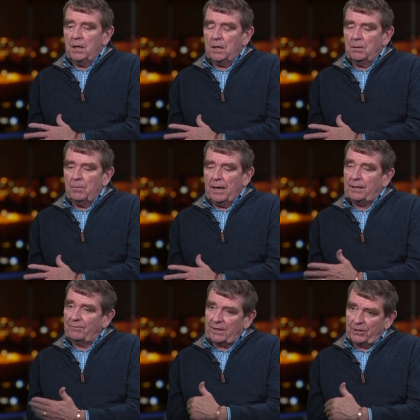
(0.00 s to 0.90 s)
um,
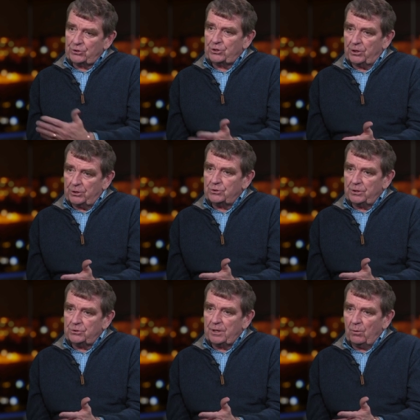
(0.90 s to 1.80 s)
and Afghanistan is,
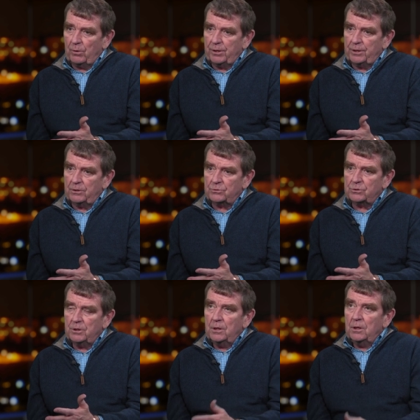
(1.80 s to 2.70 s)
is now where it is.